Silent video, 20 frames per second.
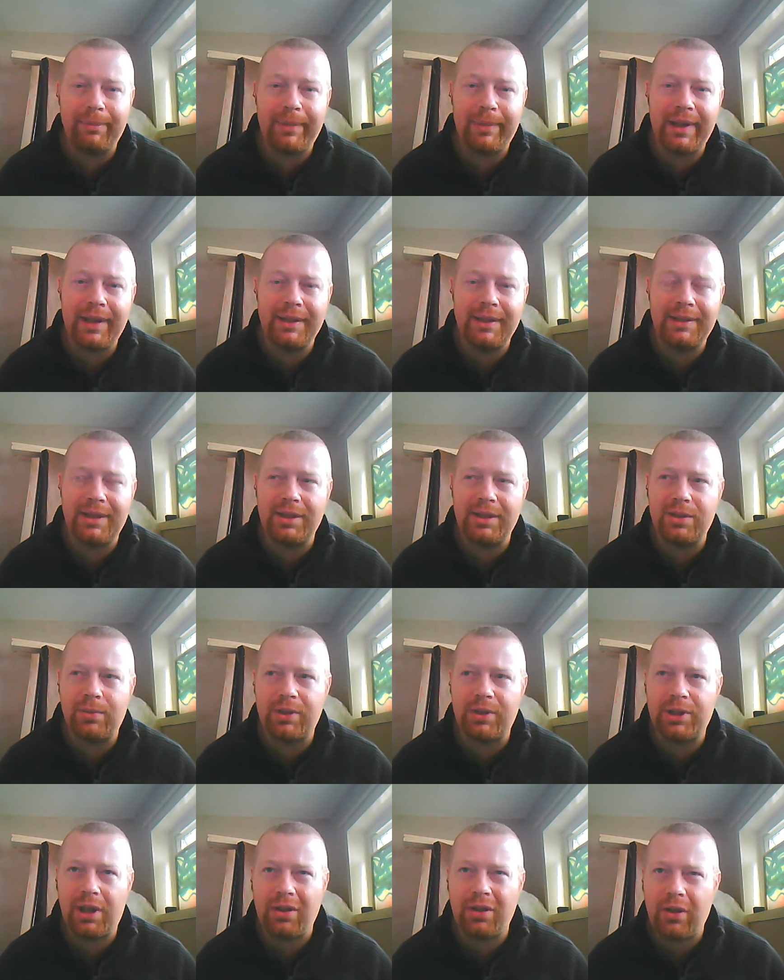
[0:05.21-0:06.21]
paintings
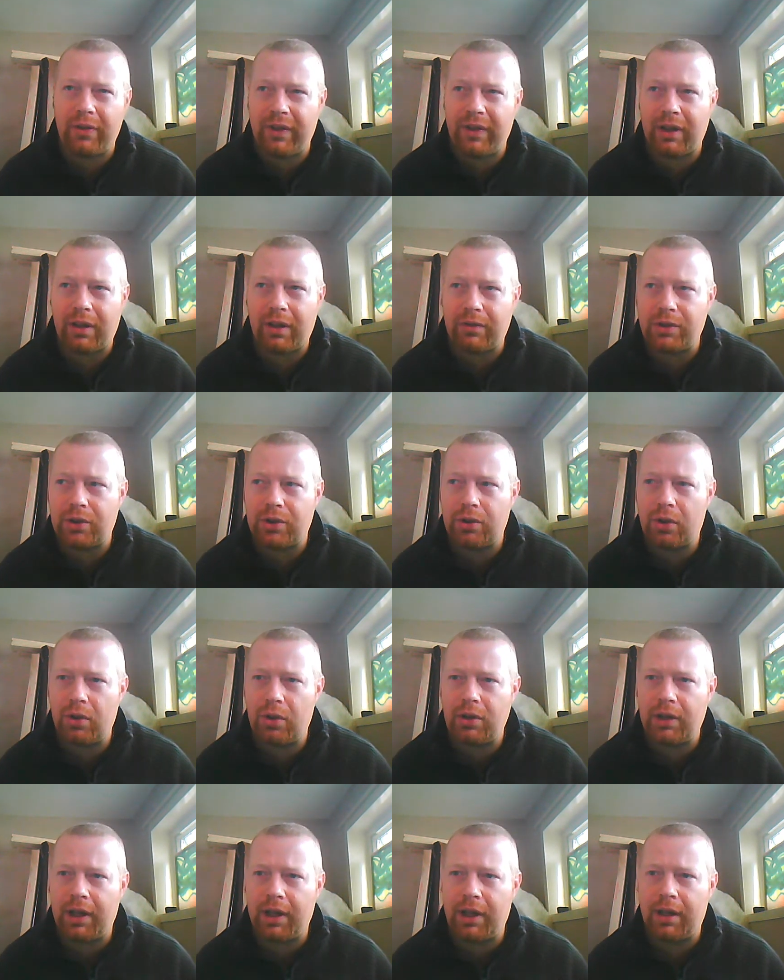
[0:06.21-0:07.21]
which I don't think I've
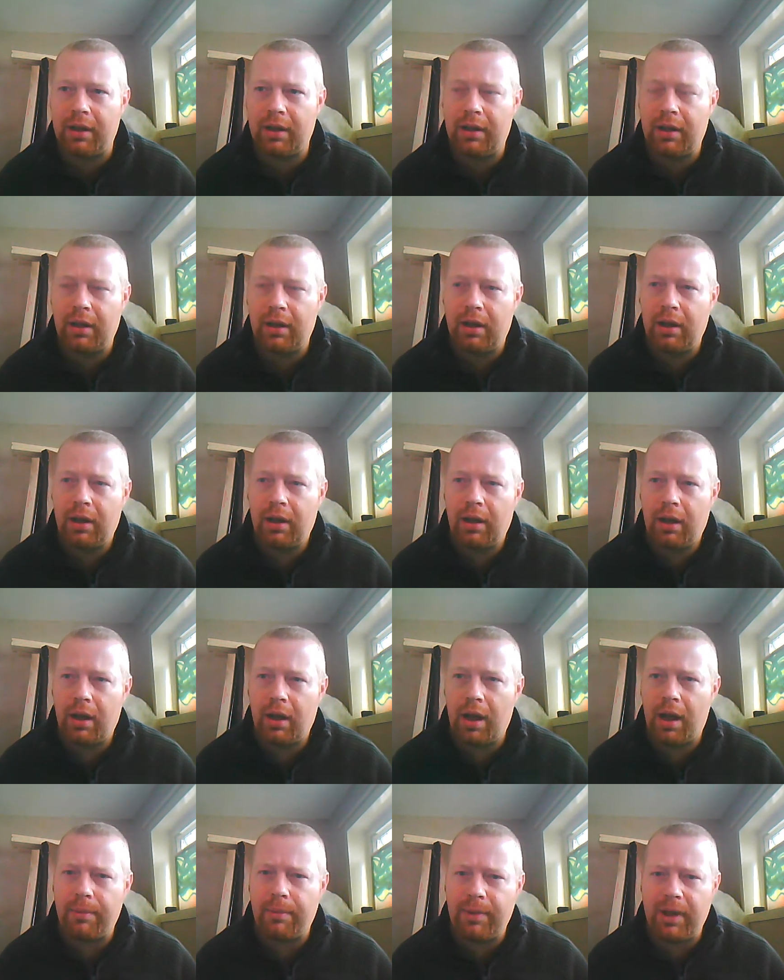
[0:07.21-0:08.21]
shown you
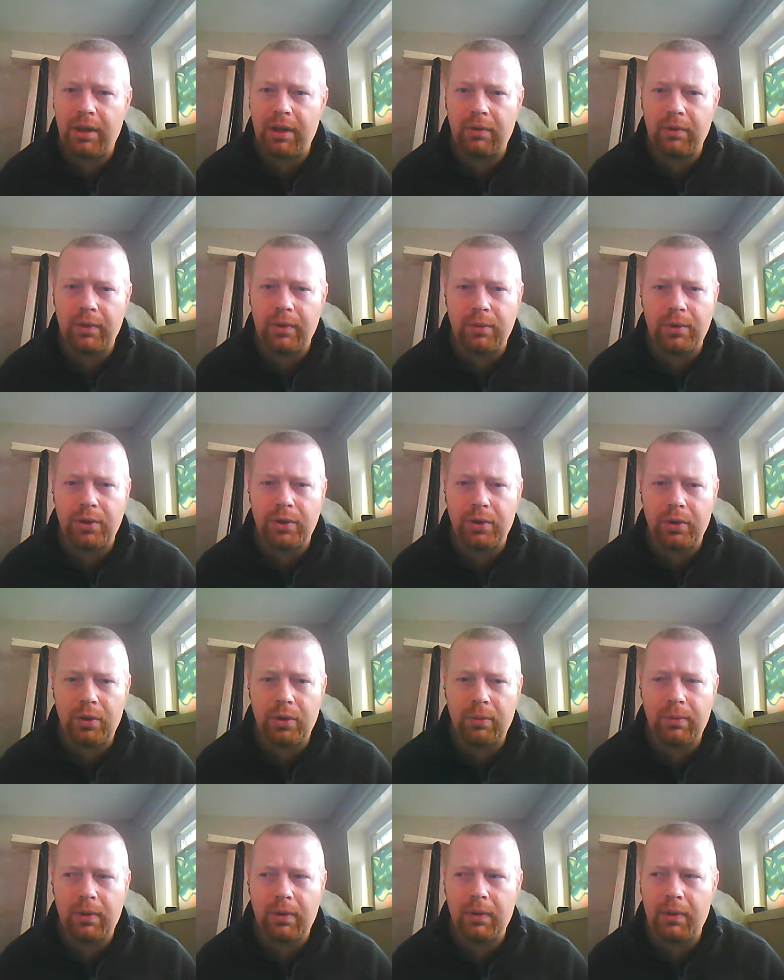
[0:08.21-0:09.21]
um, here at YouTube.